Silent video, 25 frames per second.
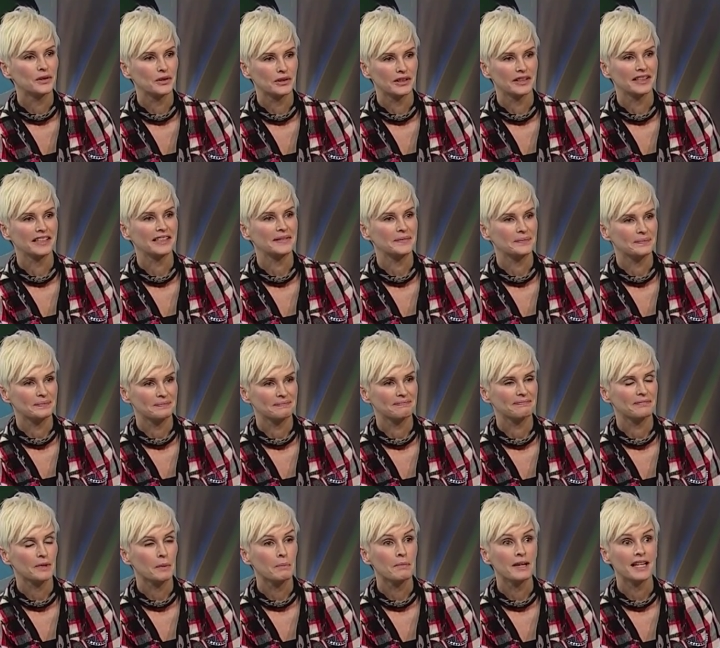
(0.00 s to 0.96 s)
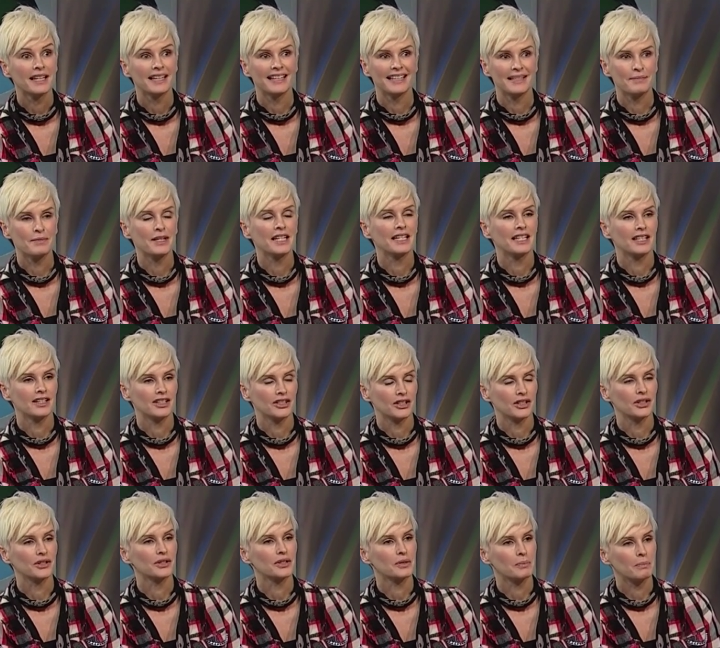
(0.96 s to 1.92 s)
All of that. Many, many
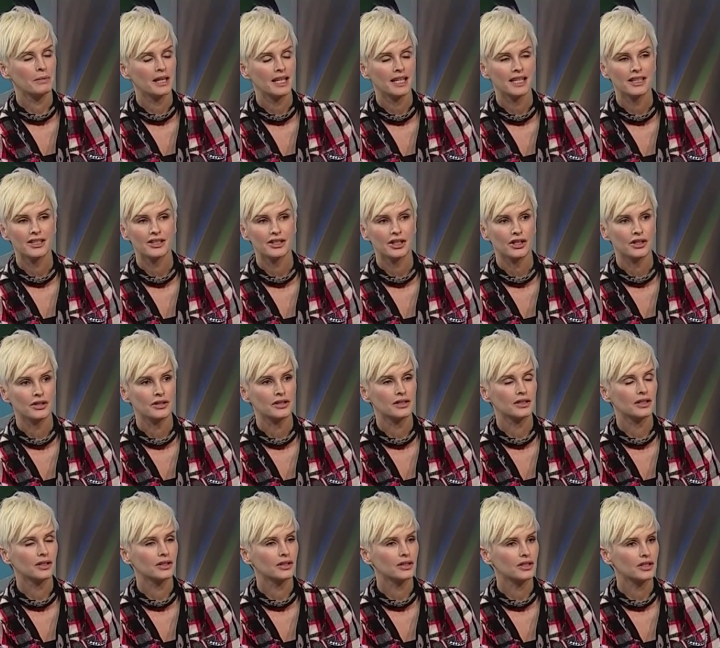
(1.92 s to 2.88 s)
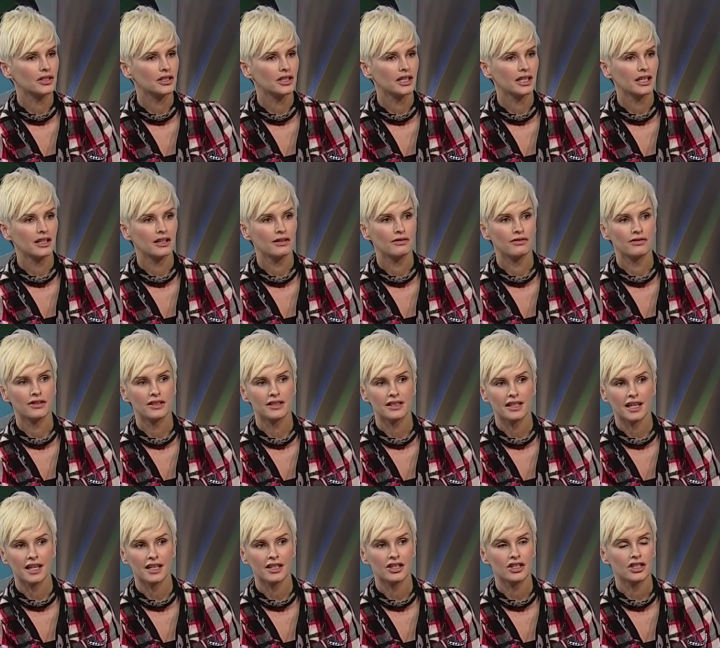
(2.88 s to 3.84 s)
shows, many shows. Gucci,
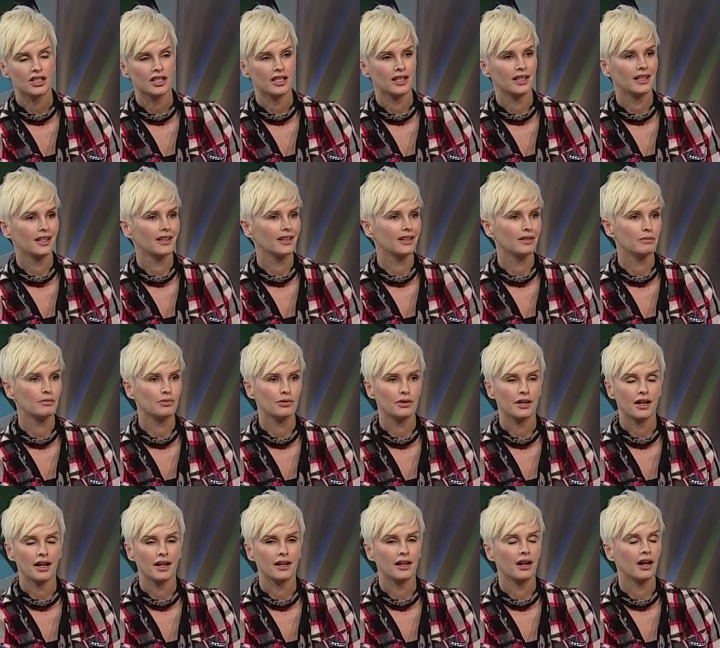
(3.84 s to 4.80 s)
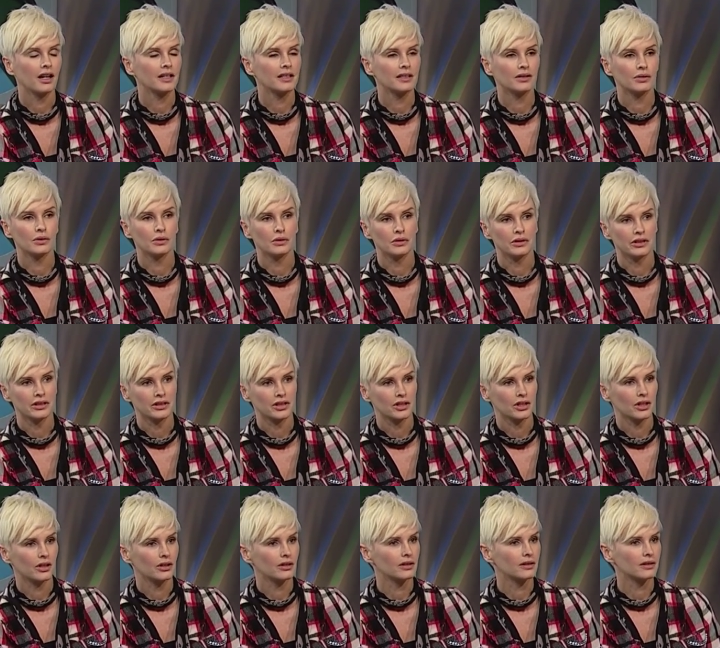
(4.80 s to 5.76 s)
Versace, Prada. I did all the
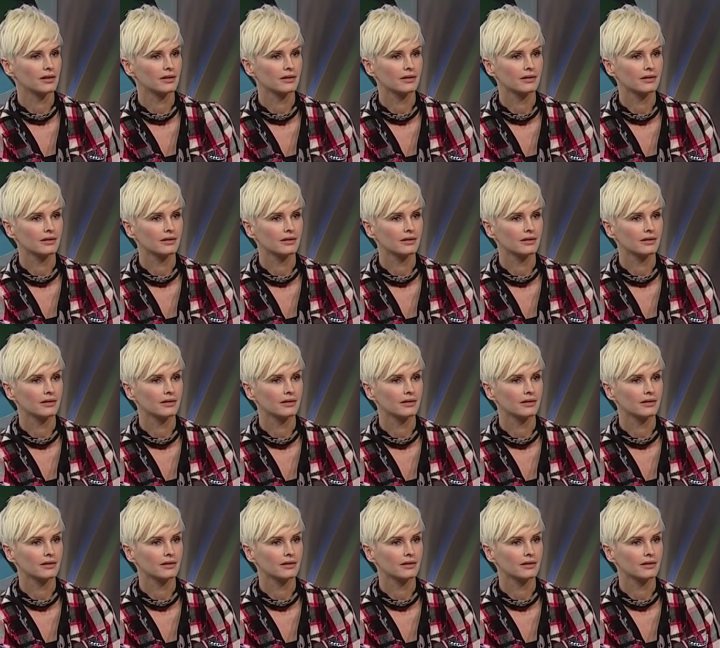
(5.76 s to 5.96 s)
shows.